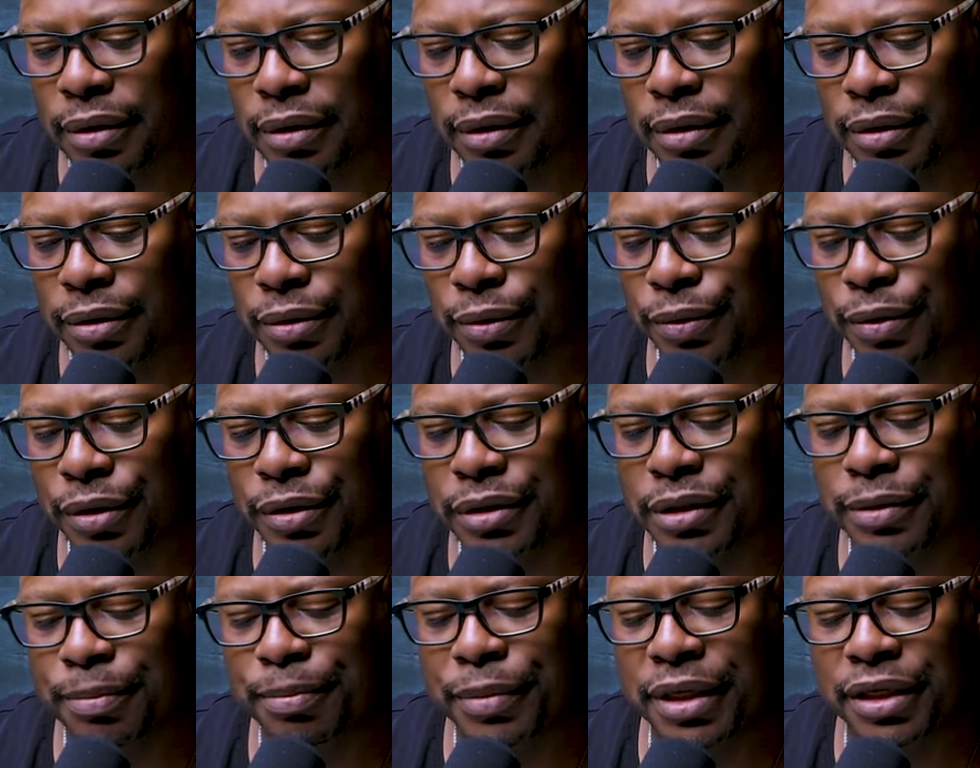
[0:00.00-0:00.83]
Through the
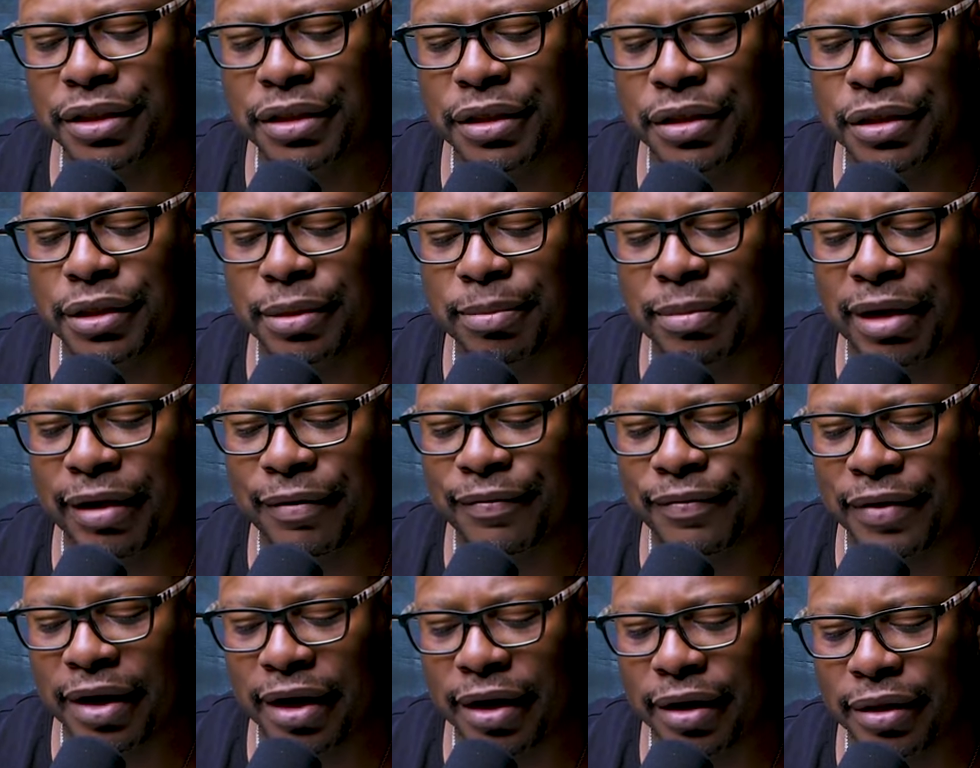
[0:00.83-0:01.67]
submission to my
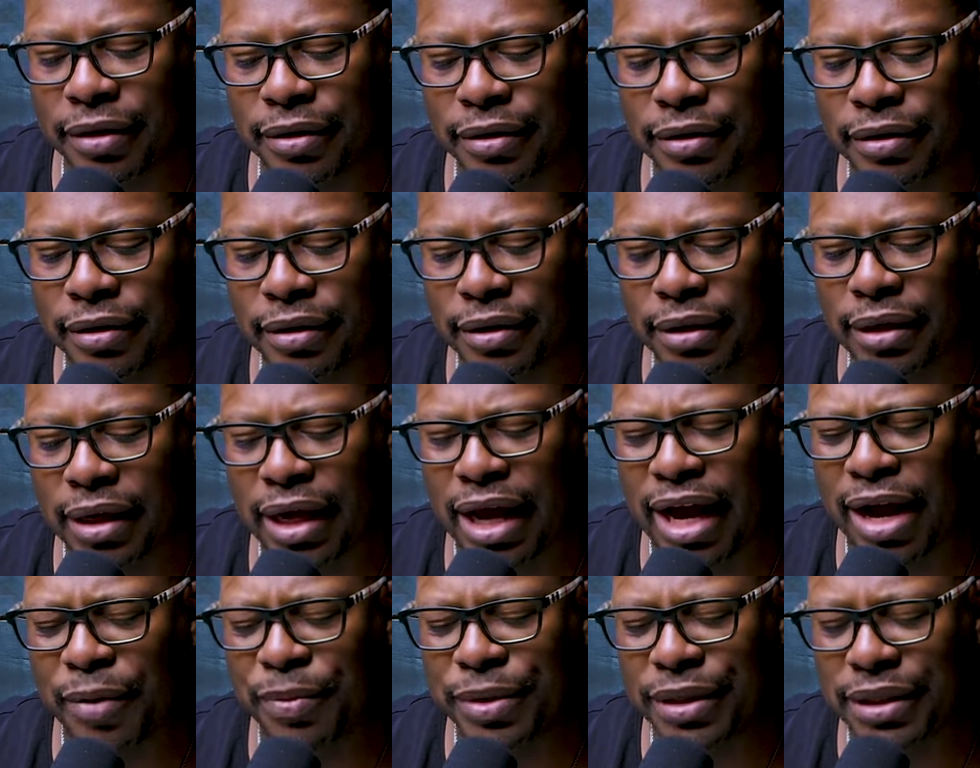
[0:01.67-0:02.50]
Father,
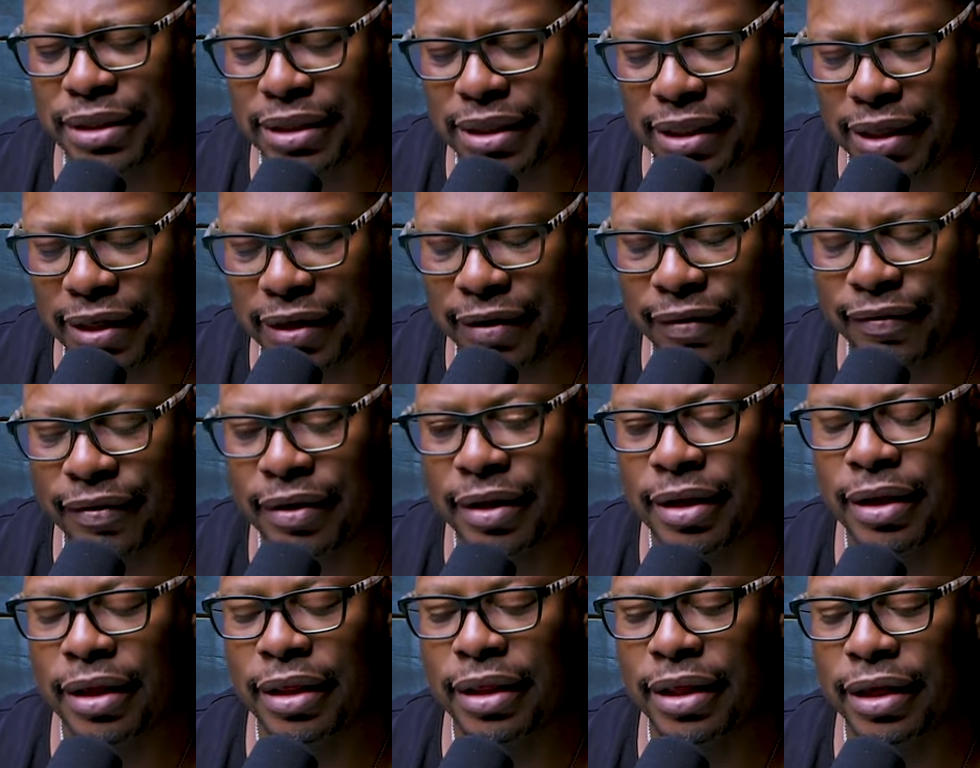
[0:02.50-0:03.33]
I receive
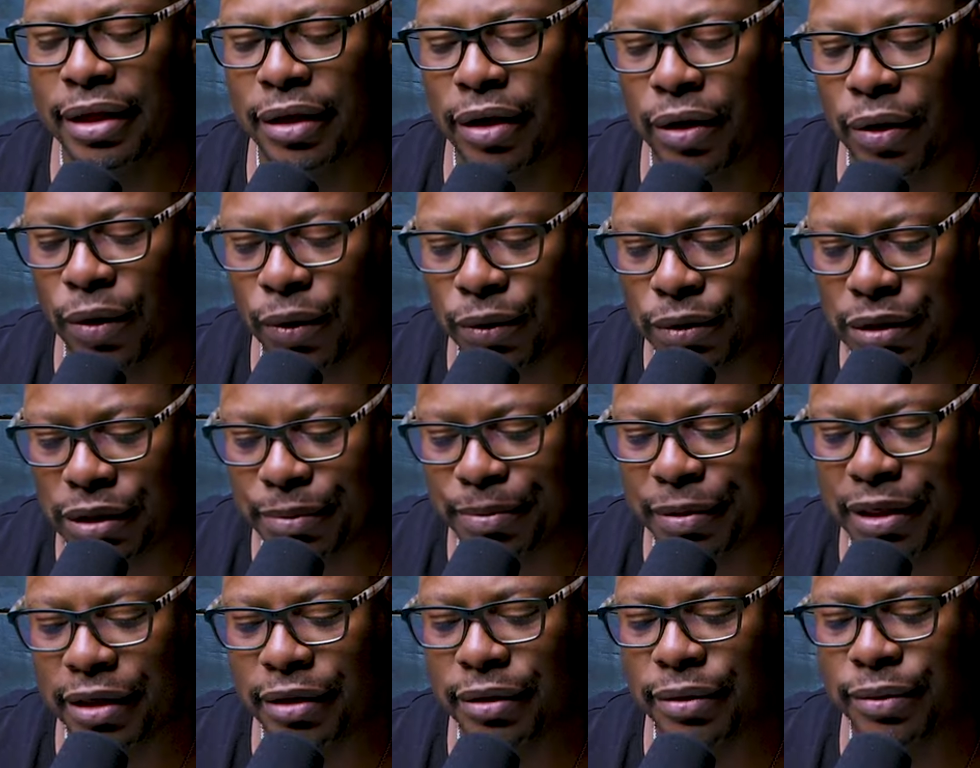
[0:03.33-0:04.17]
the
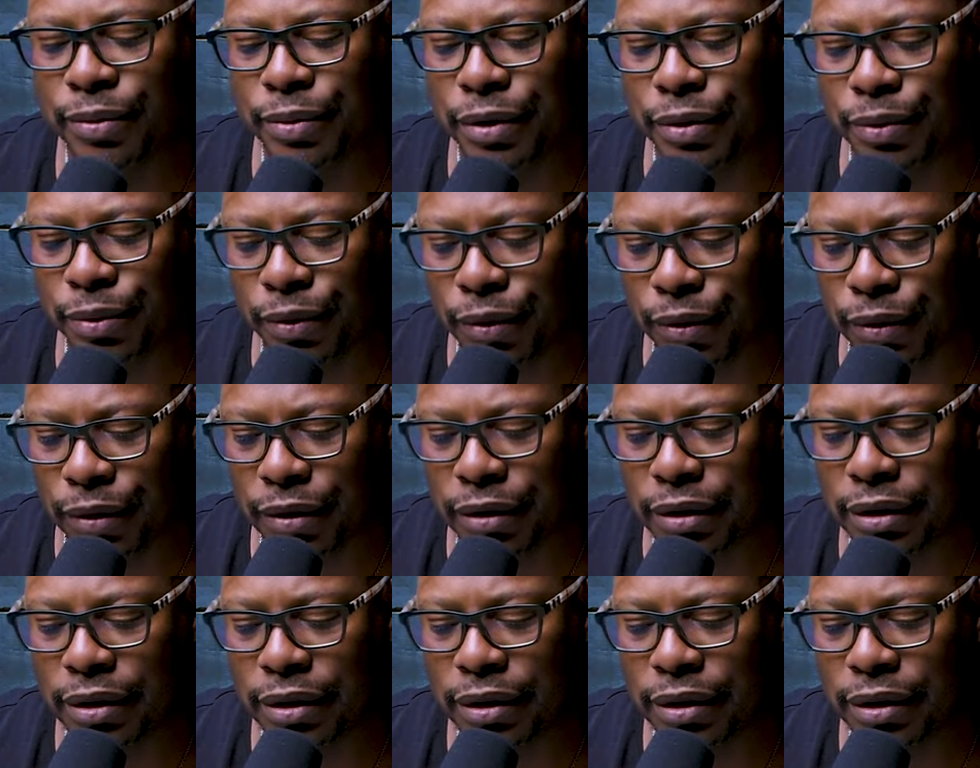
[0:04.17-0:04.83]
ultimate reward,